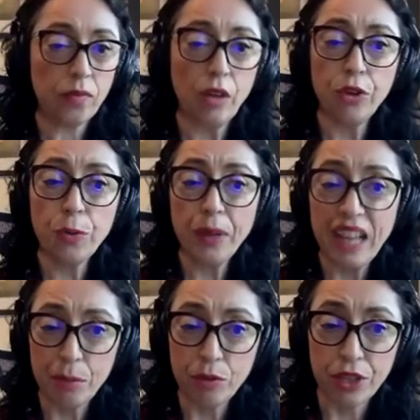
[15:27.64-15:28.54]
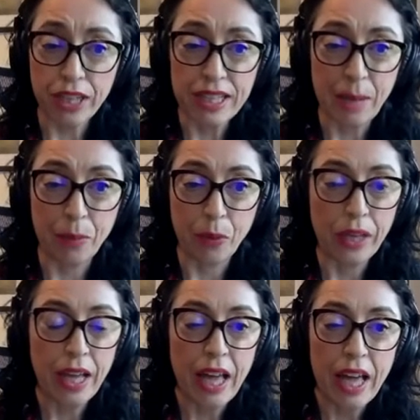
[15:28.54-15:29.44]
For Palermo, for
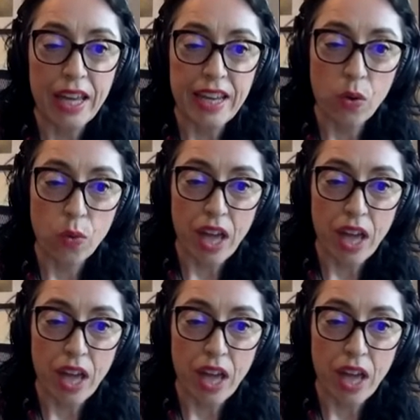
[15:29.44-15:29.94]
example, here